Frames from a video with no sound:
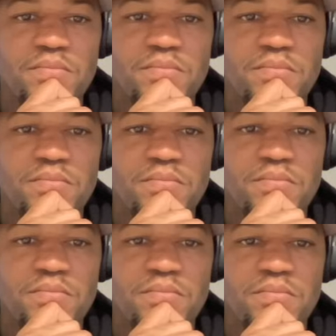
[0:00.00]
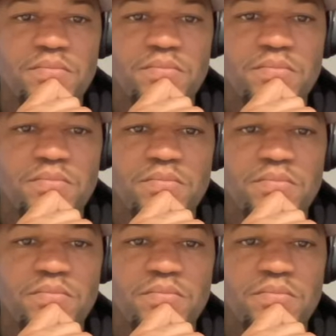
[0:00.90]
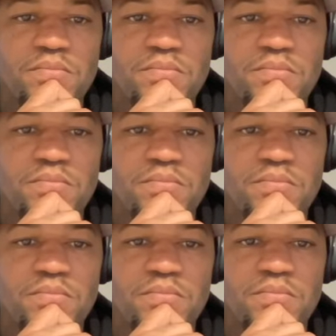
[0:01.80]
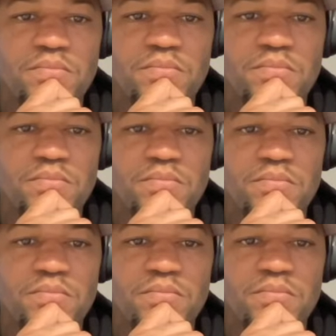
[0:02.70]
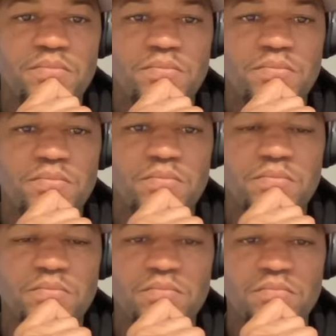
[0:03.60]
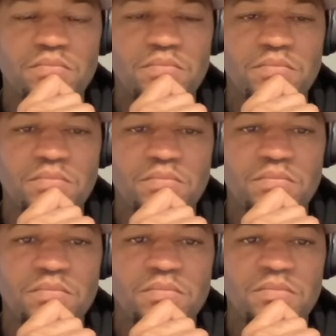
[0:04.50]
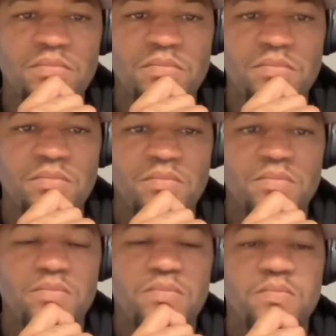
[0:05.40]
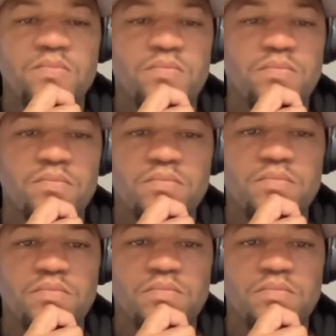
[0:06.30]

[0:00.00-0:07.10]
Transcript: [no speech]